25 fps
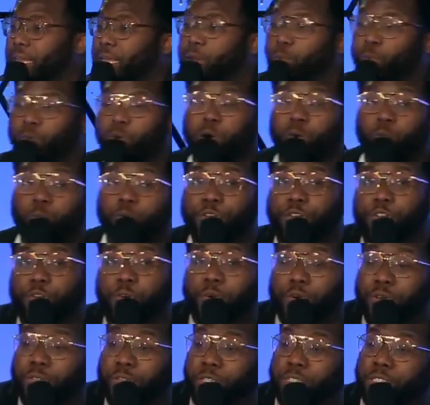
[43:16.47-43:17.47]
in what we're
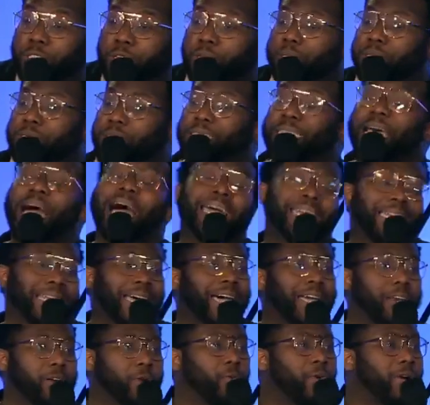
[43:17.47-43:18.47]
doing, there's no
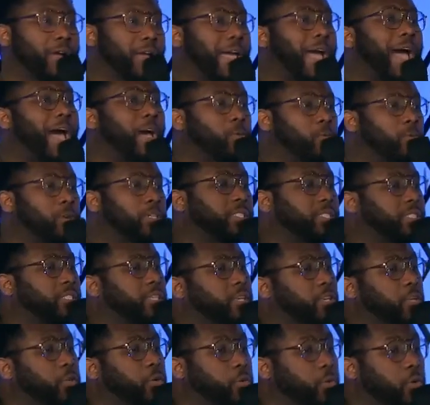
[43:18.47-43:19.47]
sideline in what God wants to
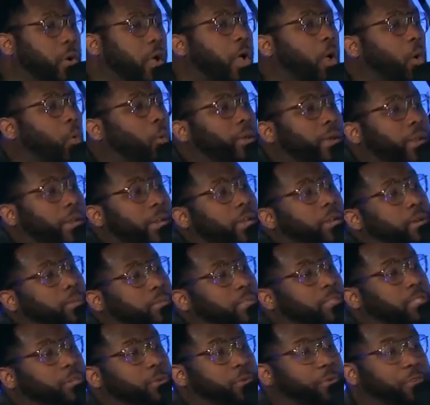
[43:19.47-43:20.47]
do when it
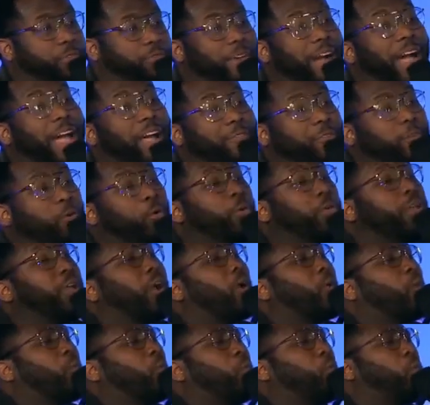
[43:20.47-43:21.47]
comes to revival. We
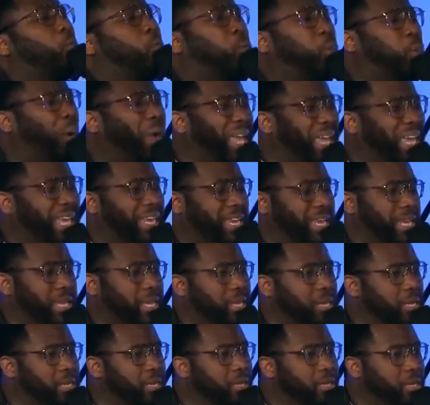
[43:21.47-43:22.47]
are waiting
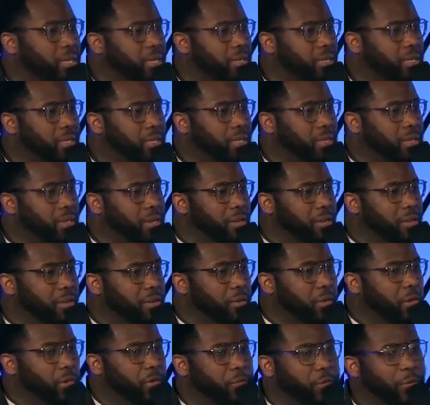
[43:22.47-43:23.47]

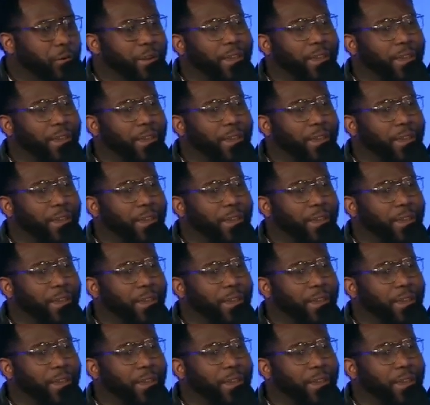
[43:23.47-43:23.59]
for